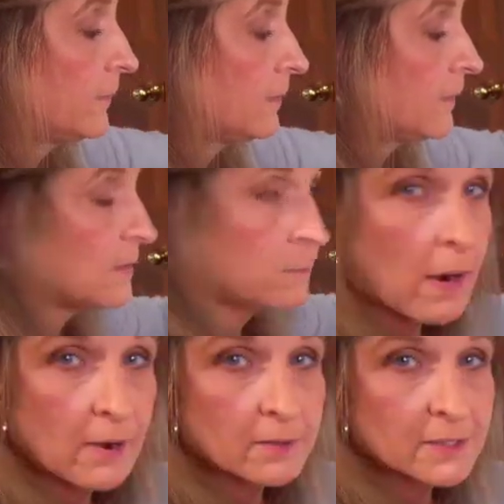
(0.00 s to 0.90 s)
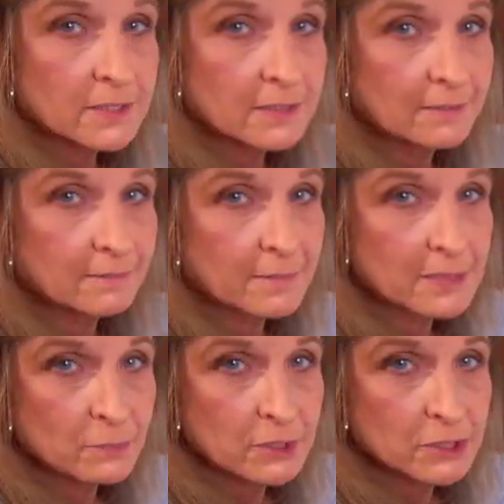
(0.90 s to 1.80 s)
these parts, my
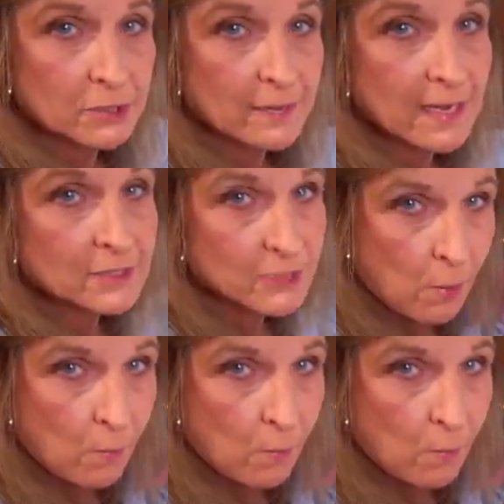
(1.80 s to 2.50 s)
sweatshirt that I don't